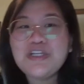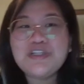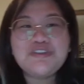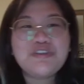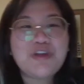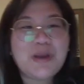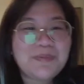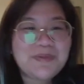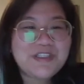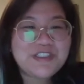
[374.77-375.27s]

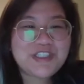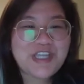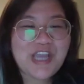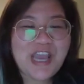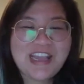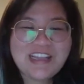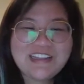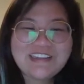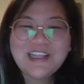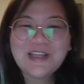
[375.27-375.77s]
drop in the
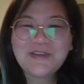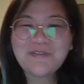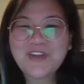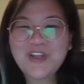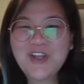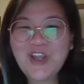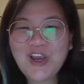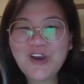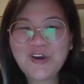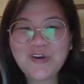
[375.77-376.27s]
chat and let me
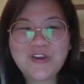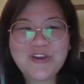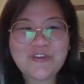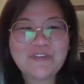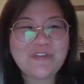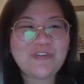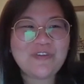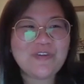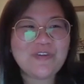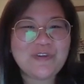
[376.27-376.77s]
know if
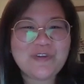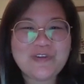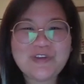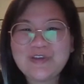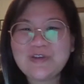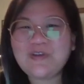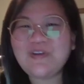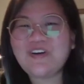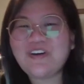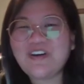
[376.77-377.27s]

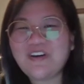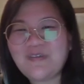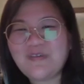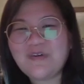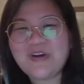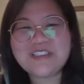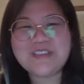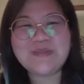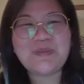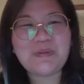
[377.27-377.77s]
you
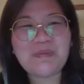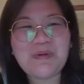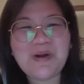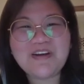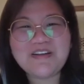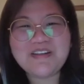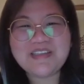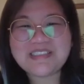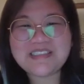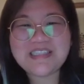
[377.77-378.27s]
want to be
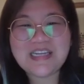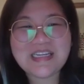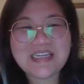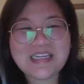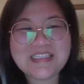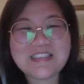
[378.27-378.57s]
part of the study.